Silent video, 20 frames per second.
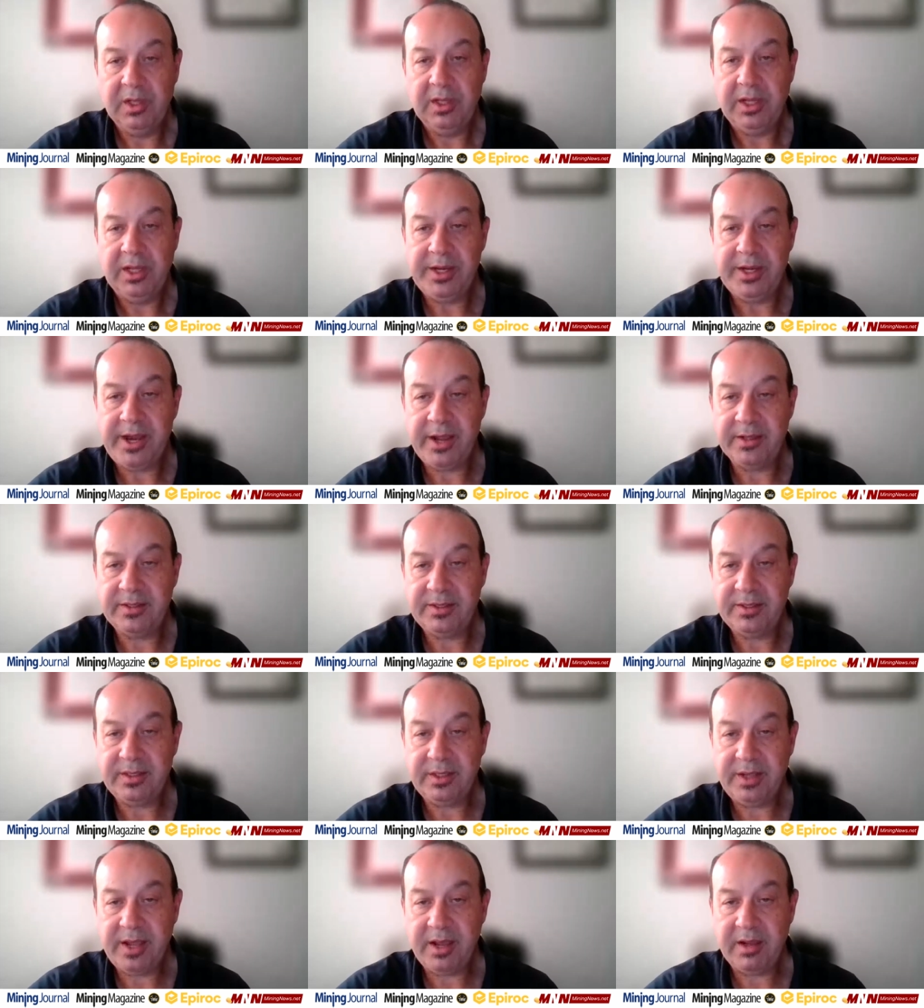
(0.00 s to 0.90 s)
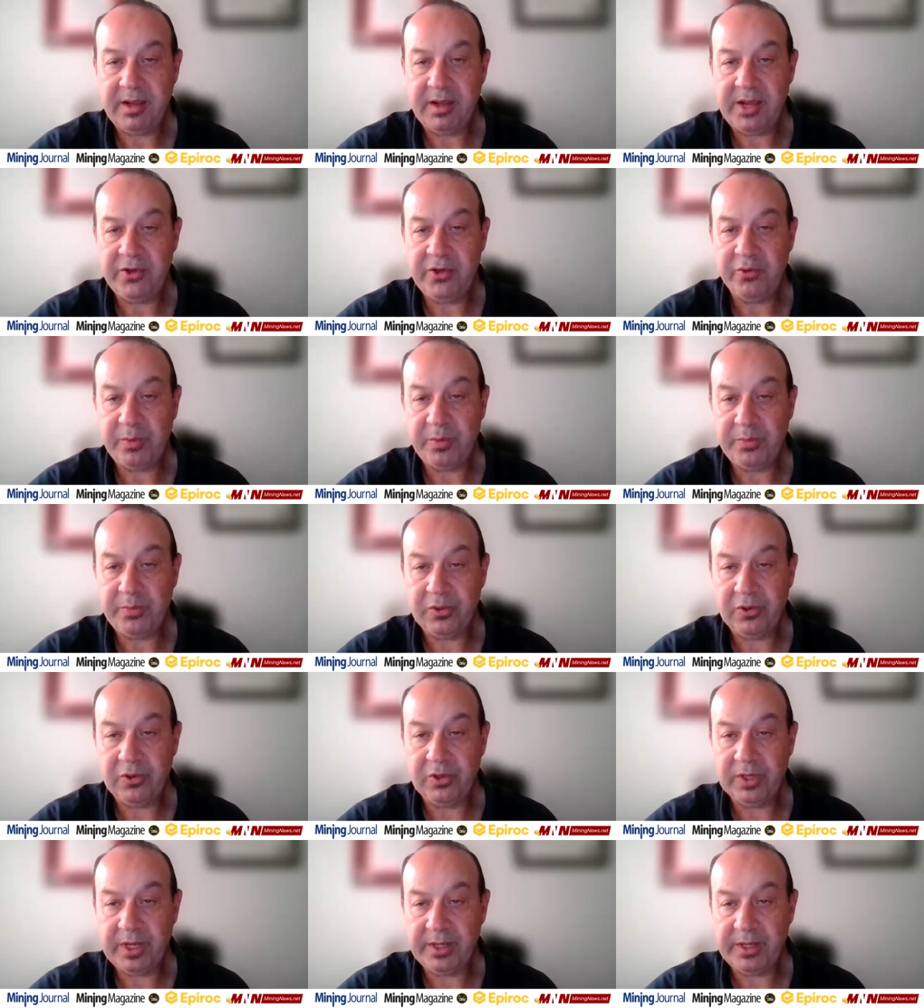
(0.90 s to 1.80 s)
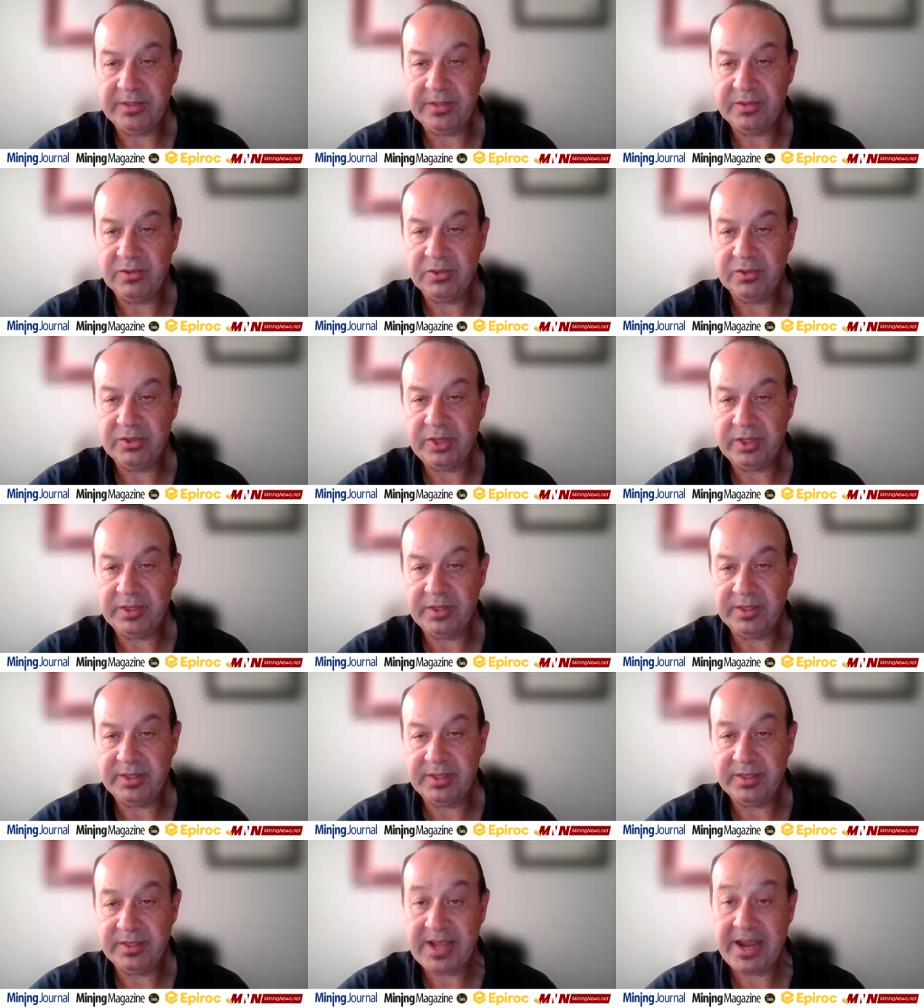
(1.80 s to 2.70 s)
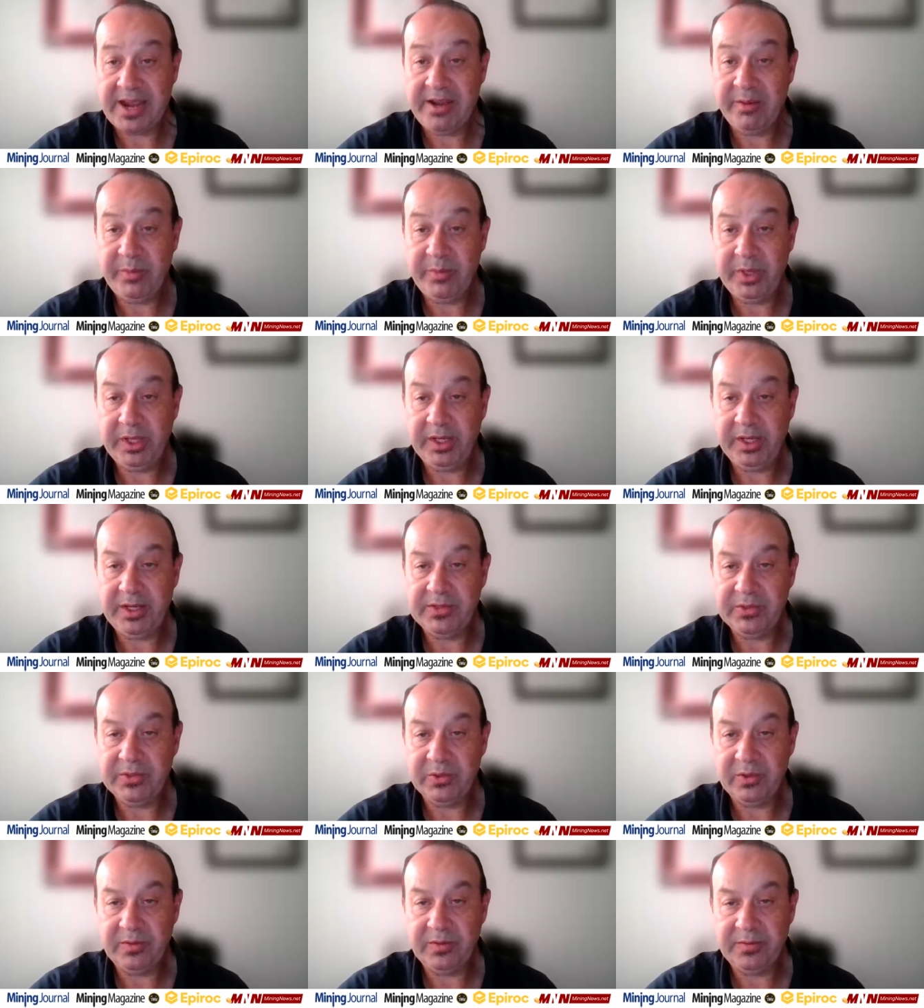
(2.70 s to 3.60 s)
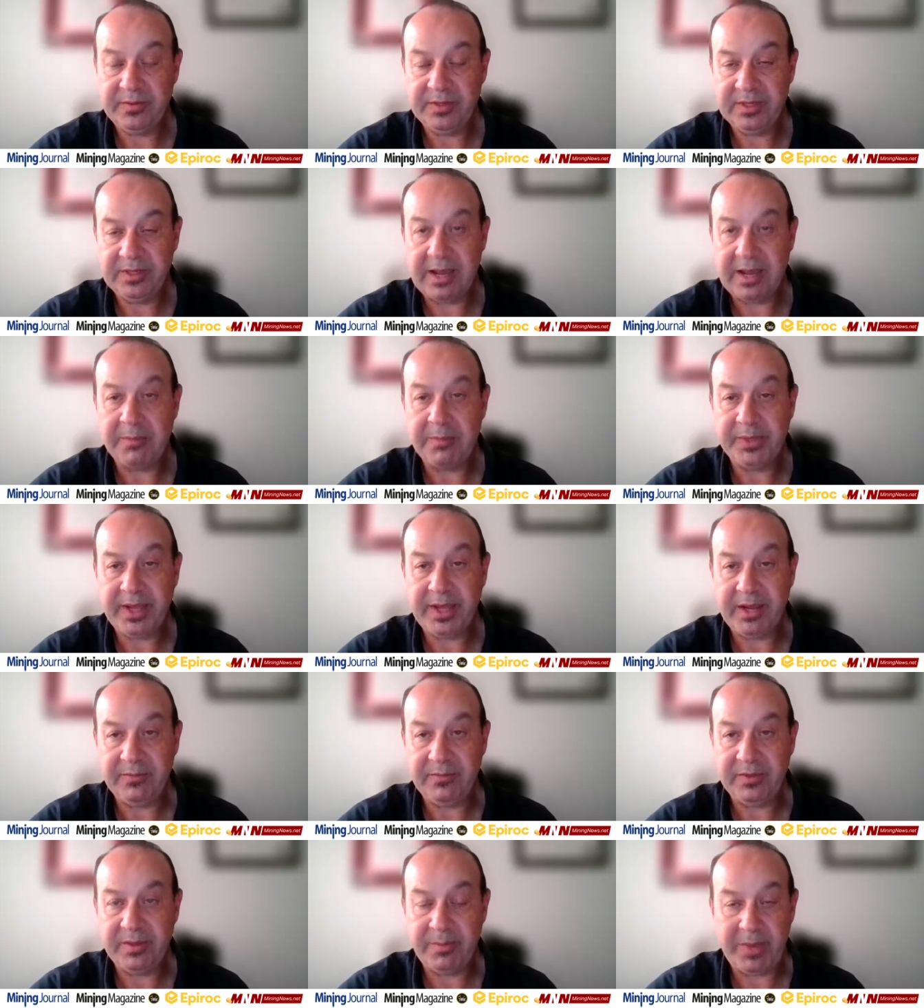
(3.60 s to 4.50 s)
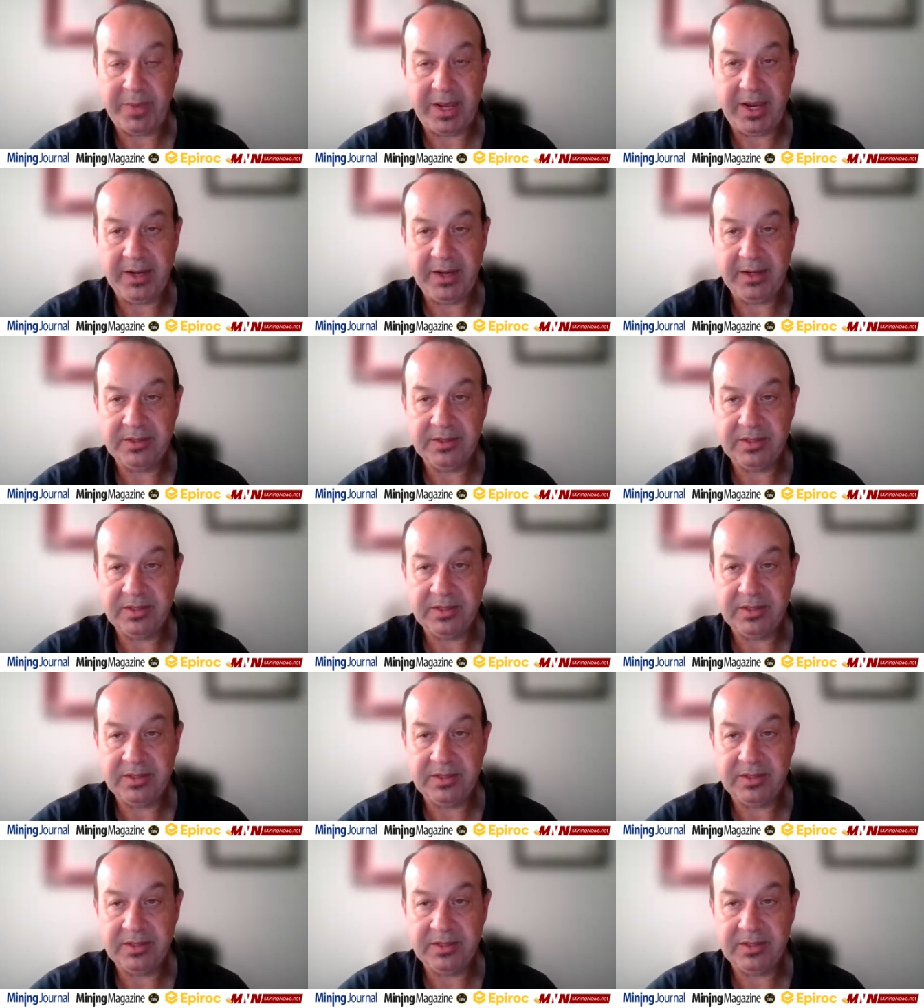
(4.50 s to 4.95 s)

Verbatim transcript: announced in our annual report, and there's also a sustainability sort of update for the market.